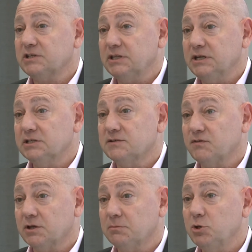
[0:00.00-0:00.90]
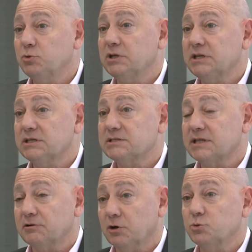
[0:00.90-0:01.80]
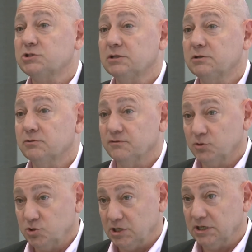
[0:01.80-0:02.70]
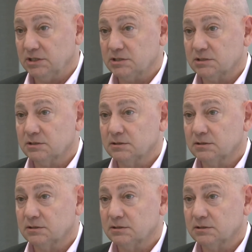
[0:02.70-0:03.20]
to the needs of the communities that are hosting the universities?